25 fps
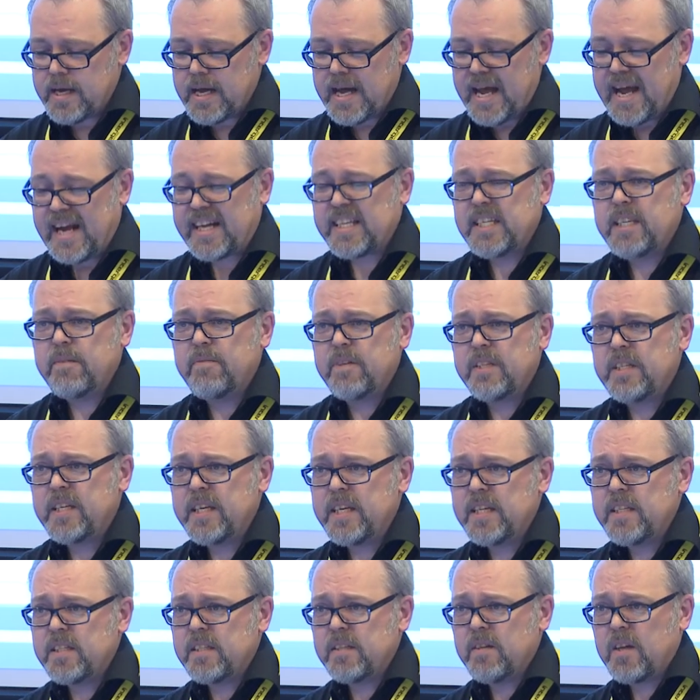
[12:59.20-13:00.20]

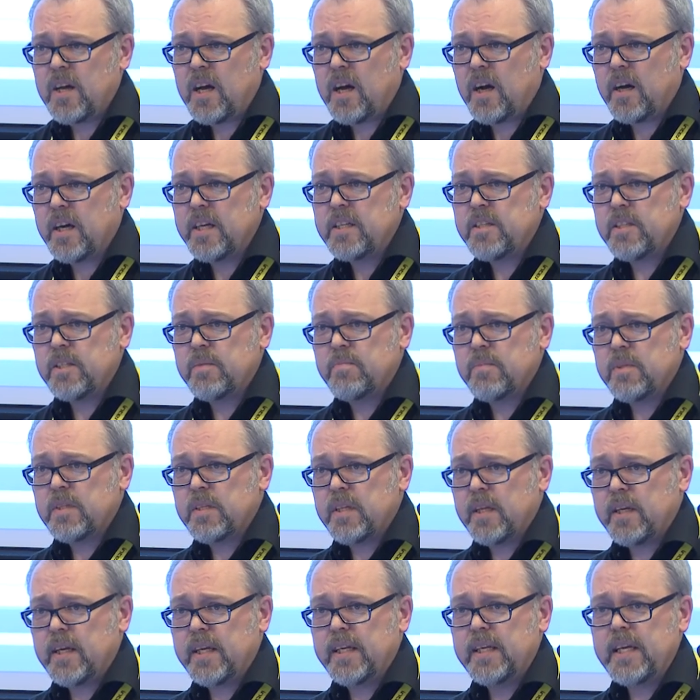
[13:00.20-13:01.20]
activities, items
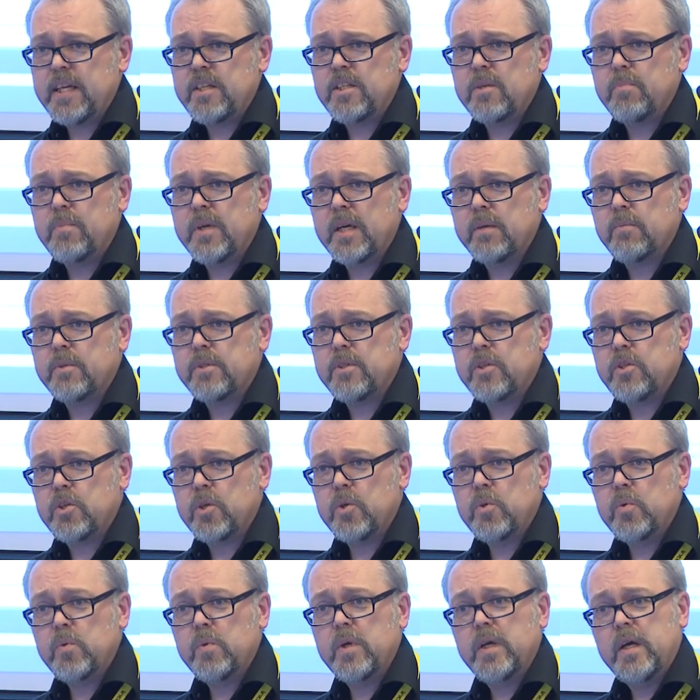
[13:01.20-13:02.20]
that I need to be able to
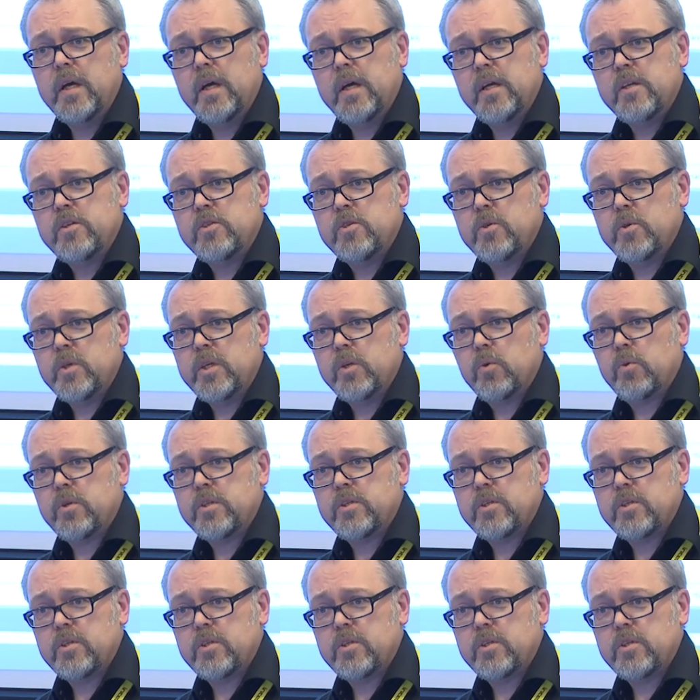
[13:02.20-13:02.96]
do in order